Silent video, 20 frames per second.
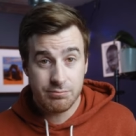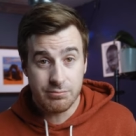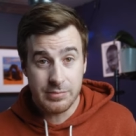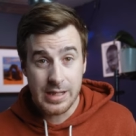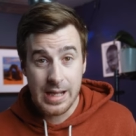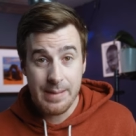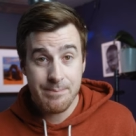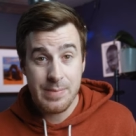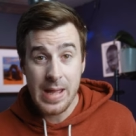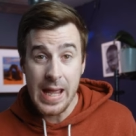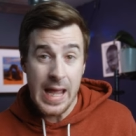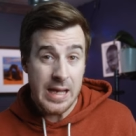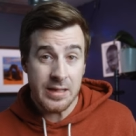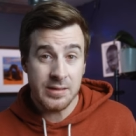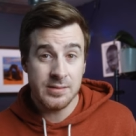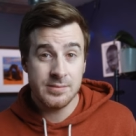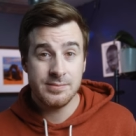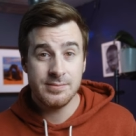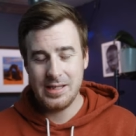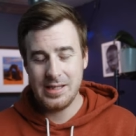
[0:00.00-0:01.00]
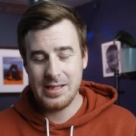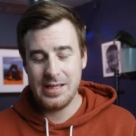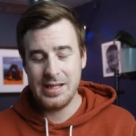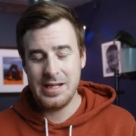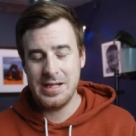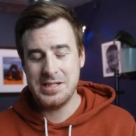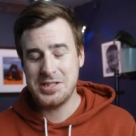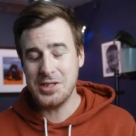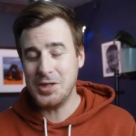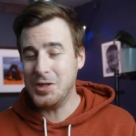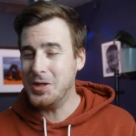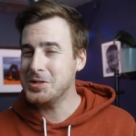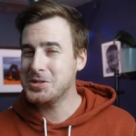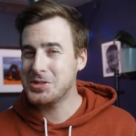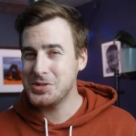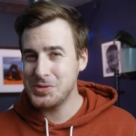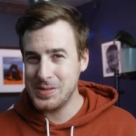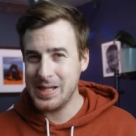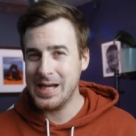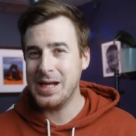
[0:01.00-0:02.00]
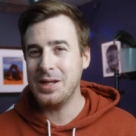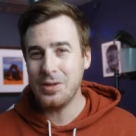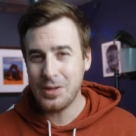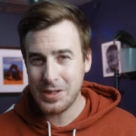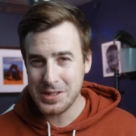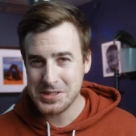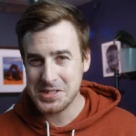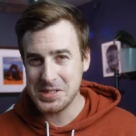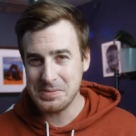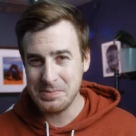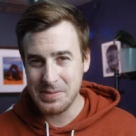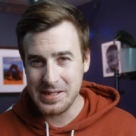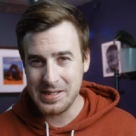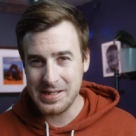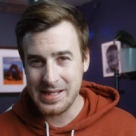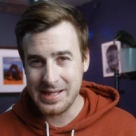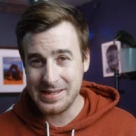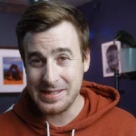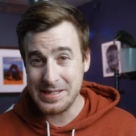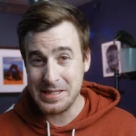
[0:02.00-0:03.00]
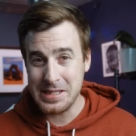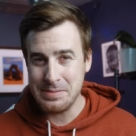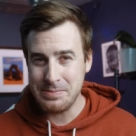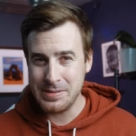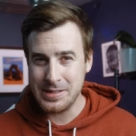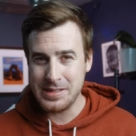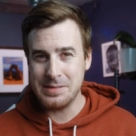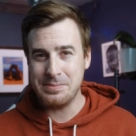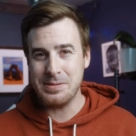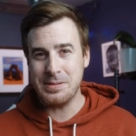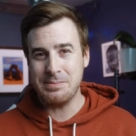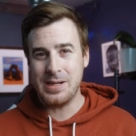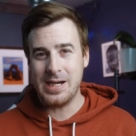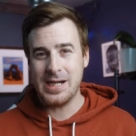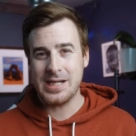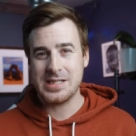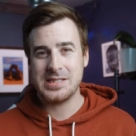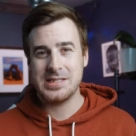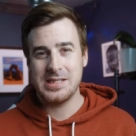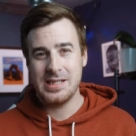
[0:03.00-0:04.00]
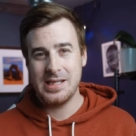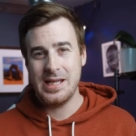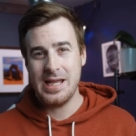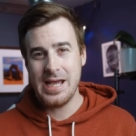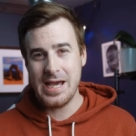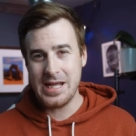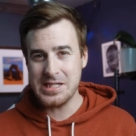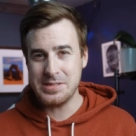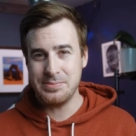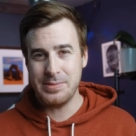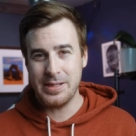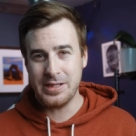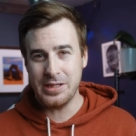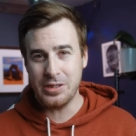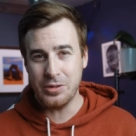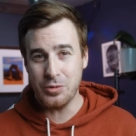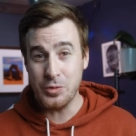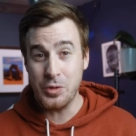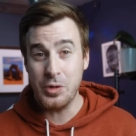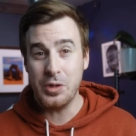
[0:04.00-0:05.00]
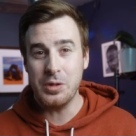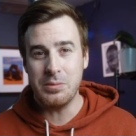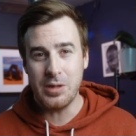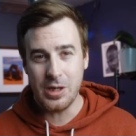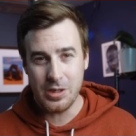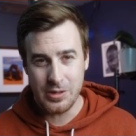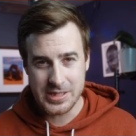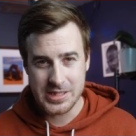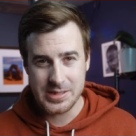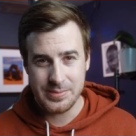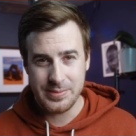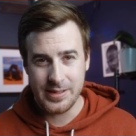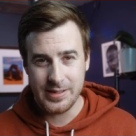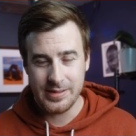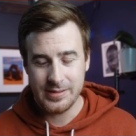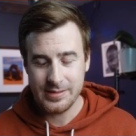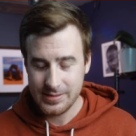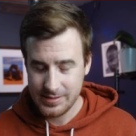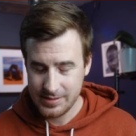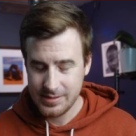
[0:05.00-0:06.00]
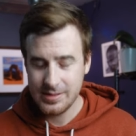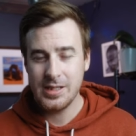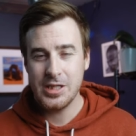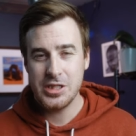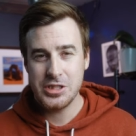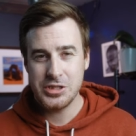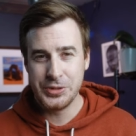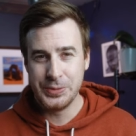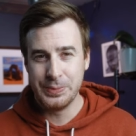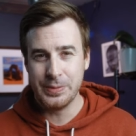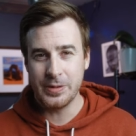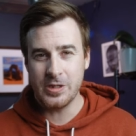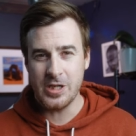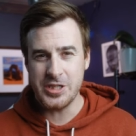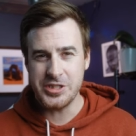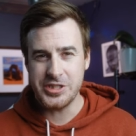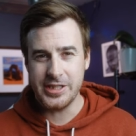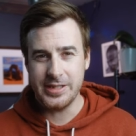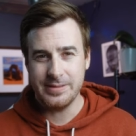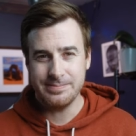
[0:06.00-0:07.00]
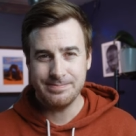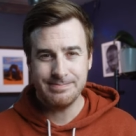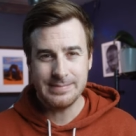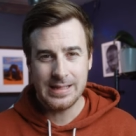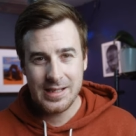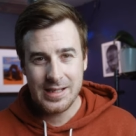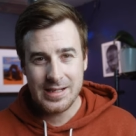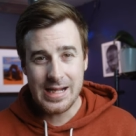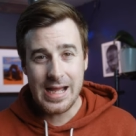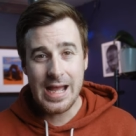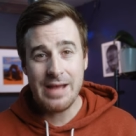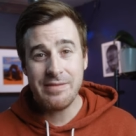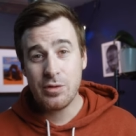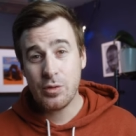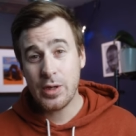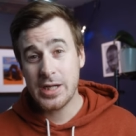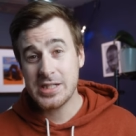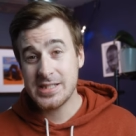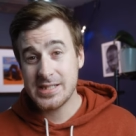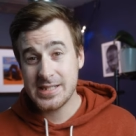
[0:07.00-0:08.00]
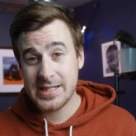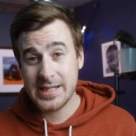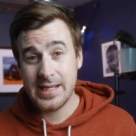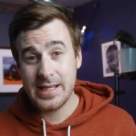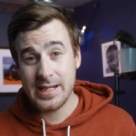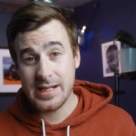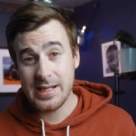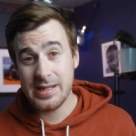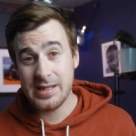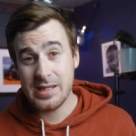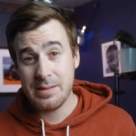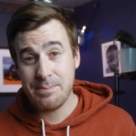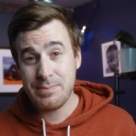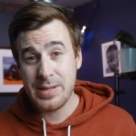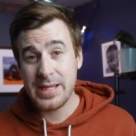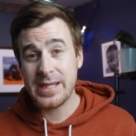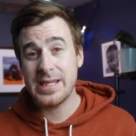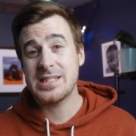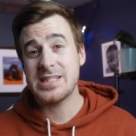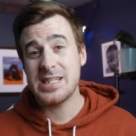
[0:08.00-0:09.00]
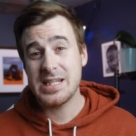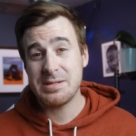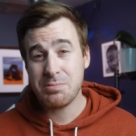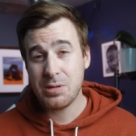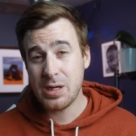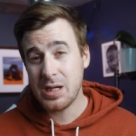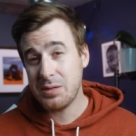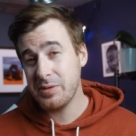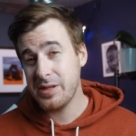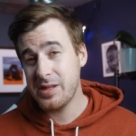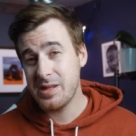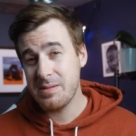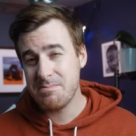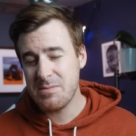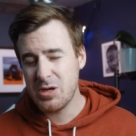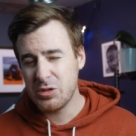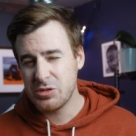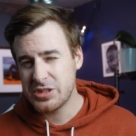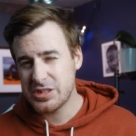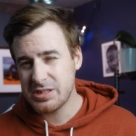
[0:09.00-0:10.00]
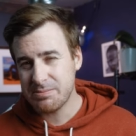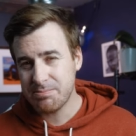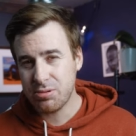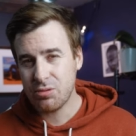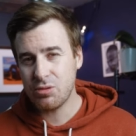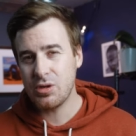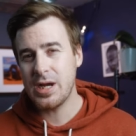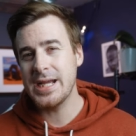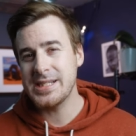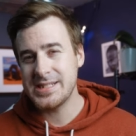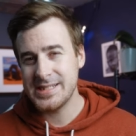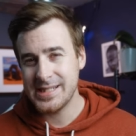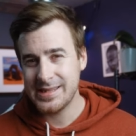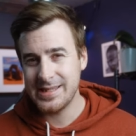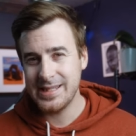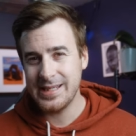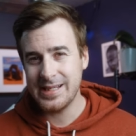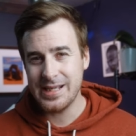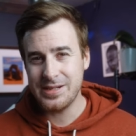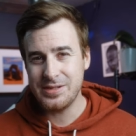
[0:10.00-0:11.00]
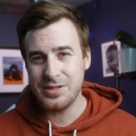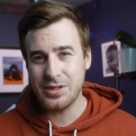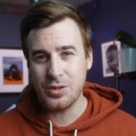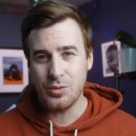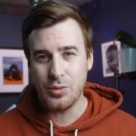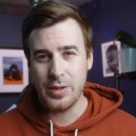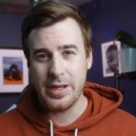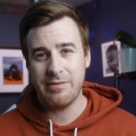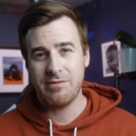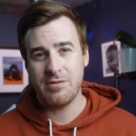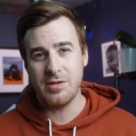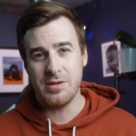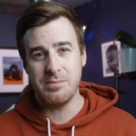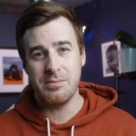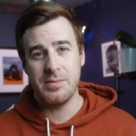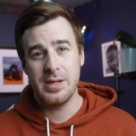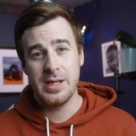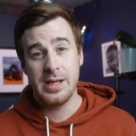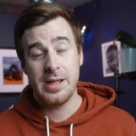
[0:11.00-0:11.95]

not bad. And it's also not lost on me that the hippy dippy box had us make a granola bar recipe. Super crunchy. Now having watched this again, the biggest and probably the most surprising thing I took away from